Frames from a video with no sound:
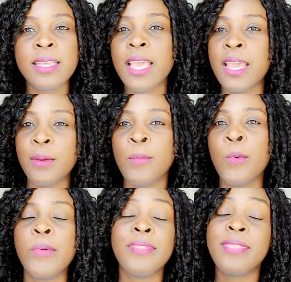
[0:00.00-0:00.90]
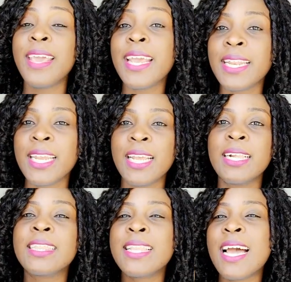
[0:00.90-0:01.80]
anymore. Then
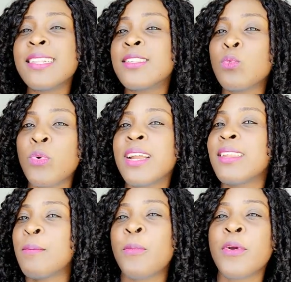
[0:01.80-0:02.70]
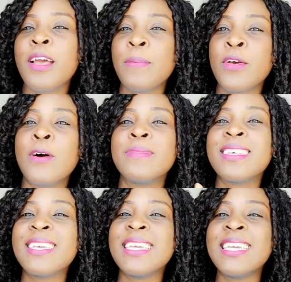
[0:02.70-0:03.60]
that's when the prayer becomes
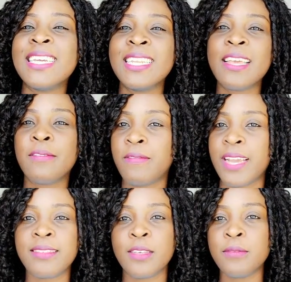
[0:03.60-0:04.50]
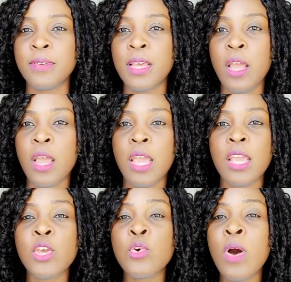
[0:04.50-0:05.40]
ineffective.
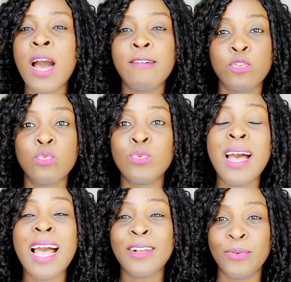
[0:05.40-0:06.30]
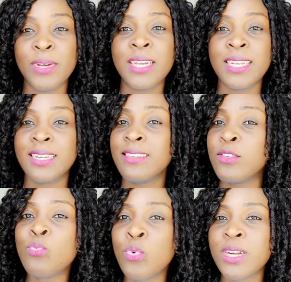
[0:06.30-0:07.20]
You have to agree that this is
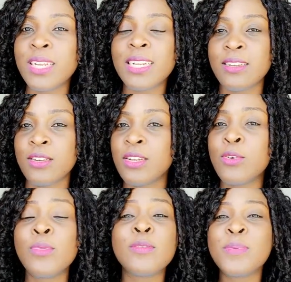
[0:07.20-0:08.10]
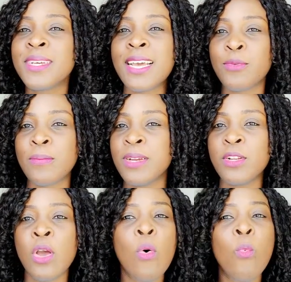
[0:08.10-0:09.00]
what there must be an agreement.
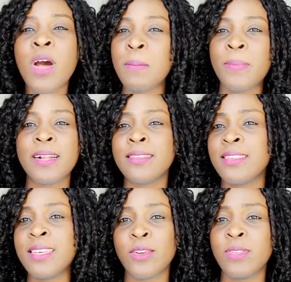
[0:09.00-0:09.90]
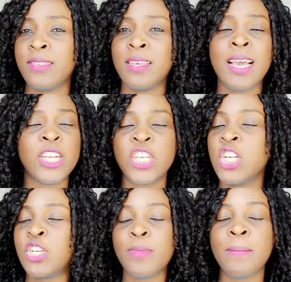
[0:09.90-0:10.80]
One party cannot say, I
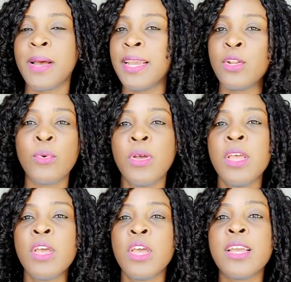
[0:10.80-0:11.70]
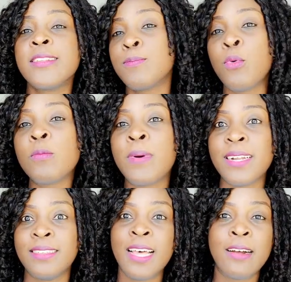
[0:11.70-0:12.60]
changed my mind. No, it's both
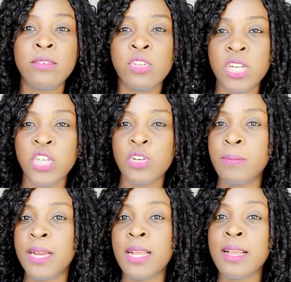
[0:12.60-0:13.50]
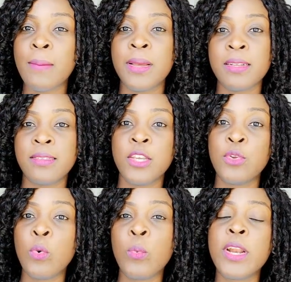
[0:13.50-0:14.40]
parties that have to change their mind and come back and say, you
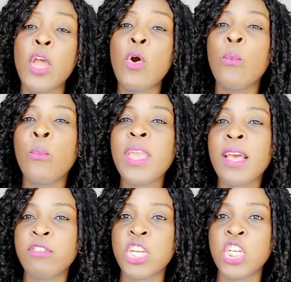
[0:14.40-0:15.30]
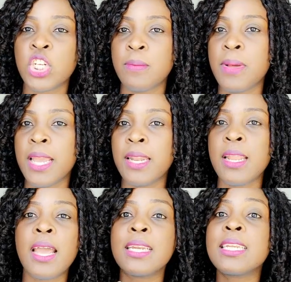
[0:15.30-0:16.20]
know what, we have changed our mind
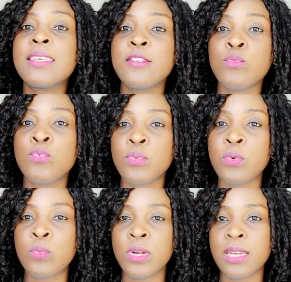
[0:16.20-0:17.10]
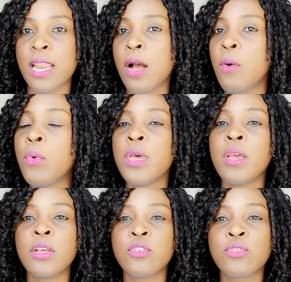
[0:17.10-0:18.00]
and this is what we want now.
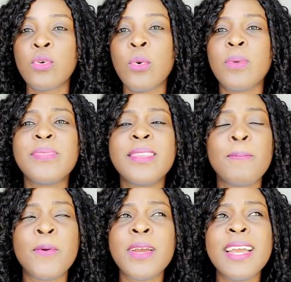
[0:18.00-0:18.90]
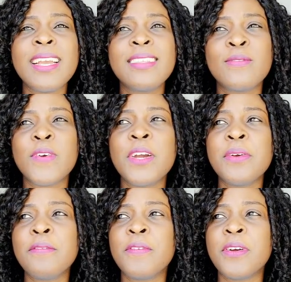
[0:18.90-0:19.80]
So the prayer is
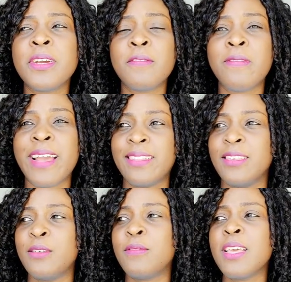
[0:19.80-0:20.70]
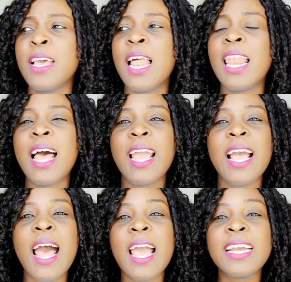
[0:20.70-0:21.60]
very, very effective. Like,
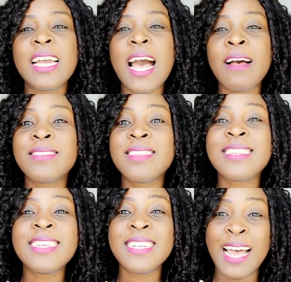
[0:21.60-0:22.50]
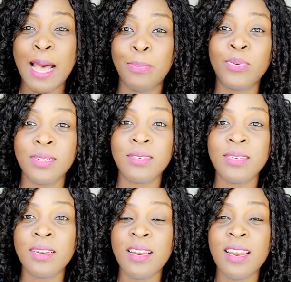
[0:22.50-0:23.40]
I've seen it happen
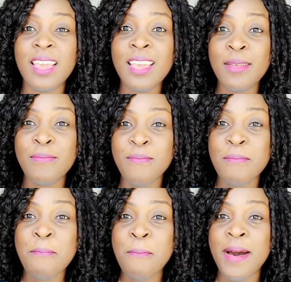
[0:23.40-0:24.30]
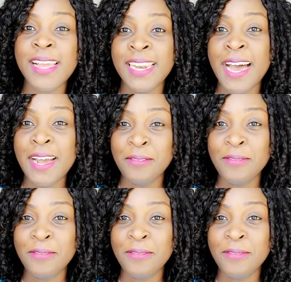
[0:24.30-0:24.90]
in my life.